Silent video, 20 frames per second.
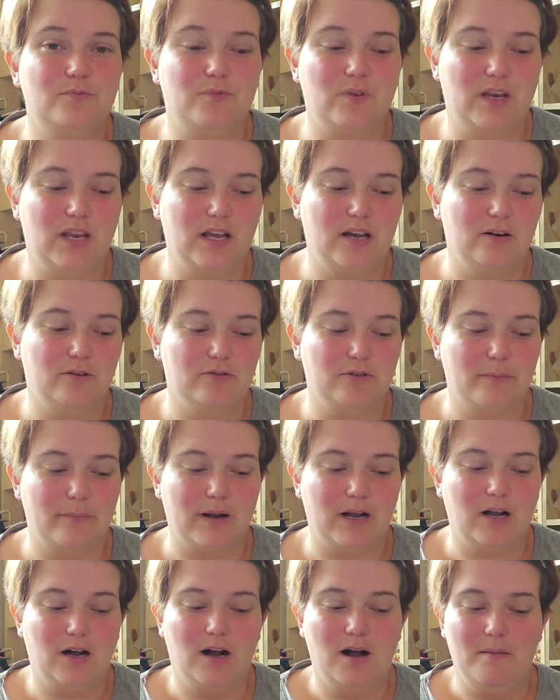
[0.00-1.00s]
video from
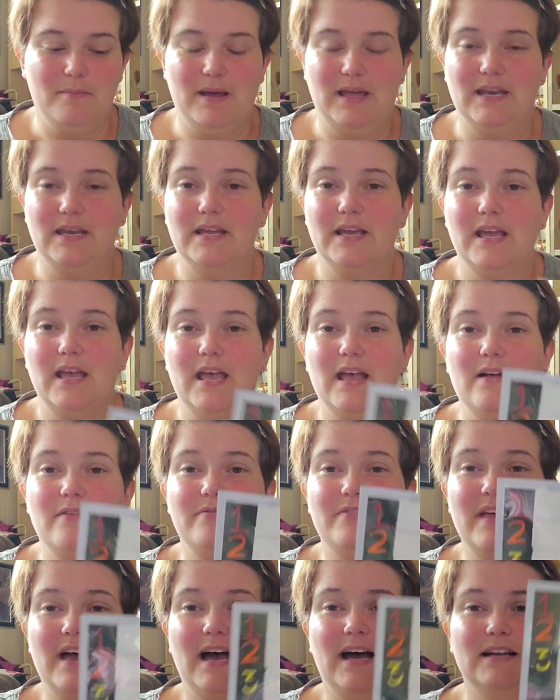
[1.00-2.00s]
a comment
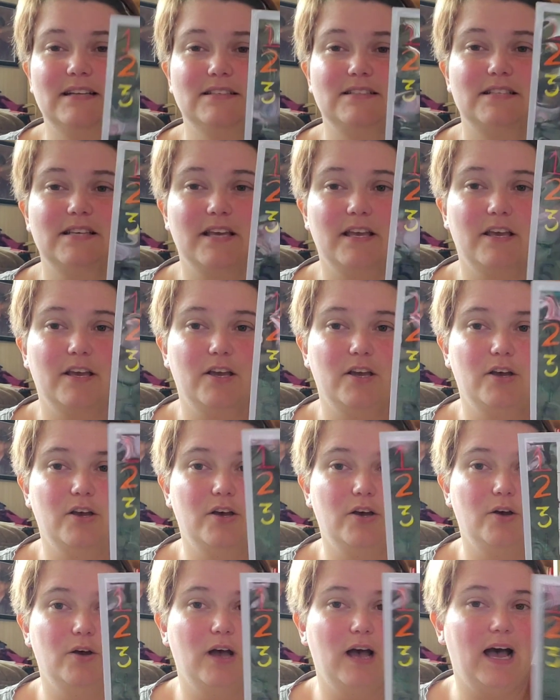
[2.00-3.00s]
that
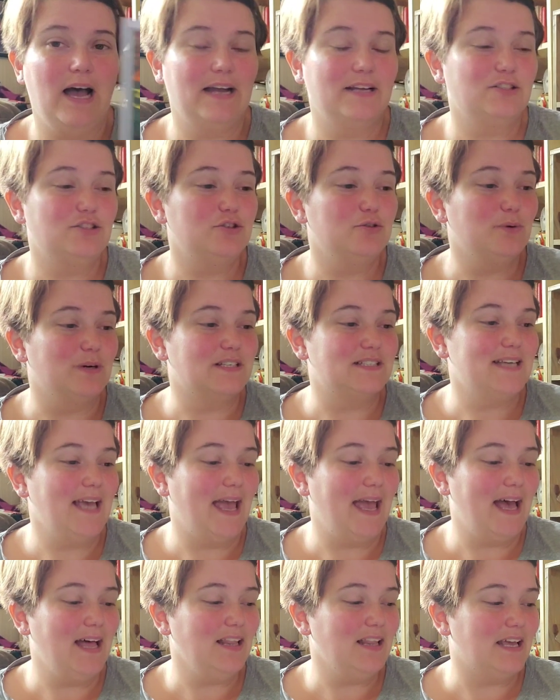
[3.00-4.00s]
I do a
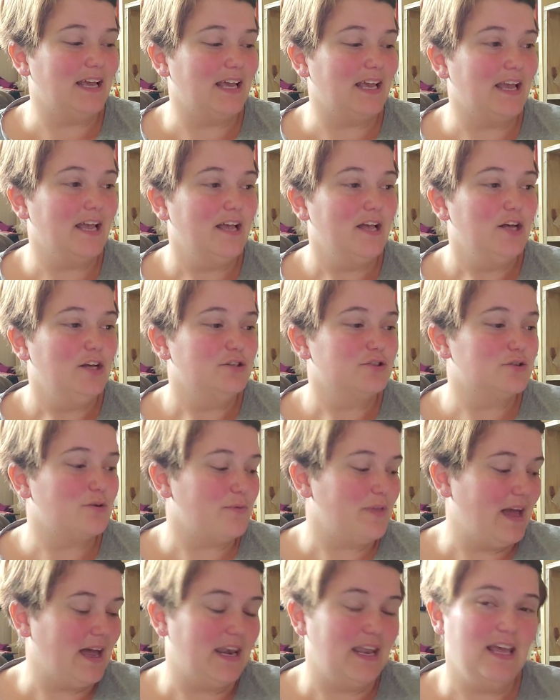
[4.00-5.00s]
tally so
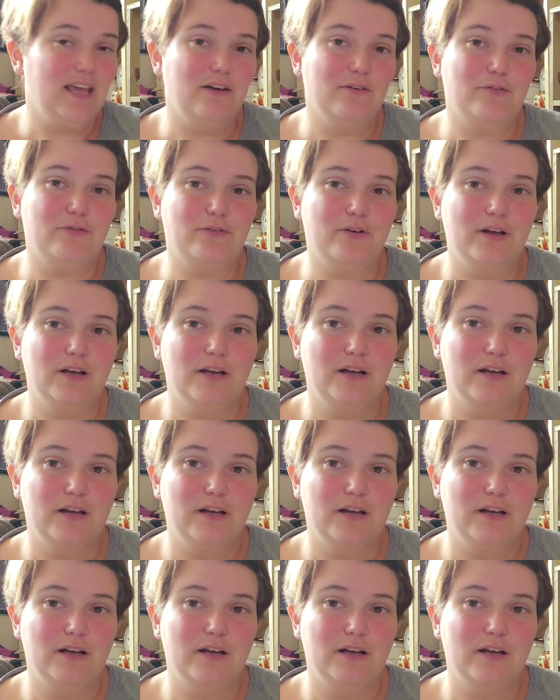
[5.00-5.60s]
that if